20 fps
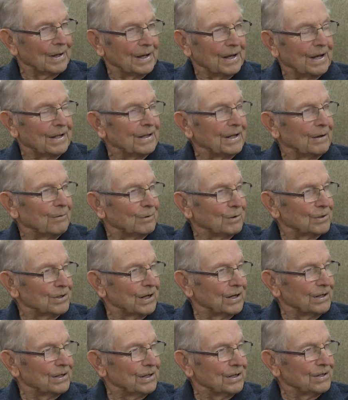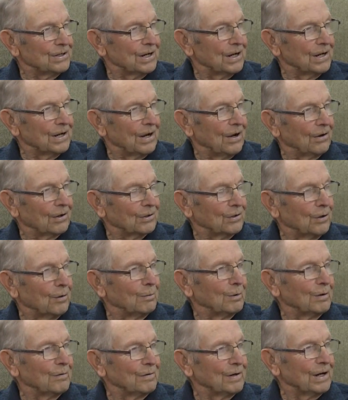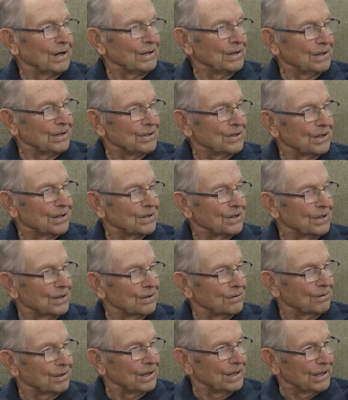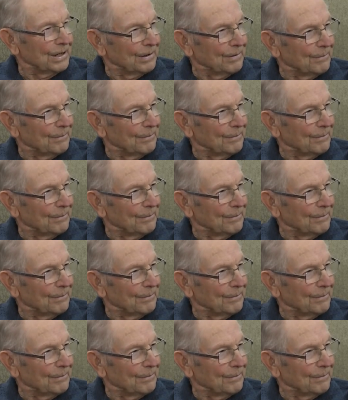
And that was October of 1963.